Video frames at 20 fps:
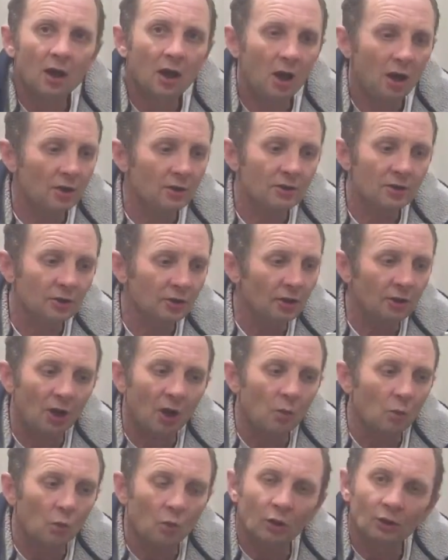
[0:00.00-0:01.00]
and you
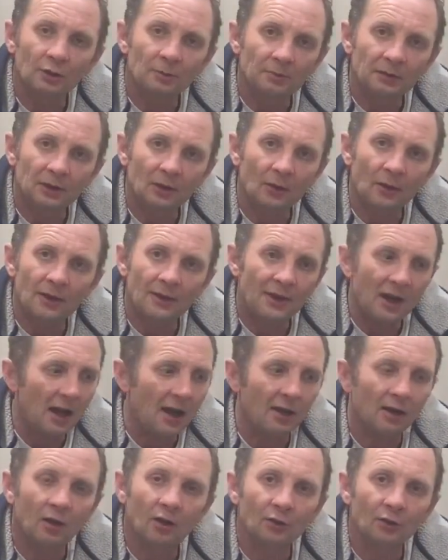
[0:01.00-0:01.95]
don't want to be doing that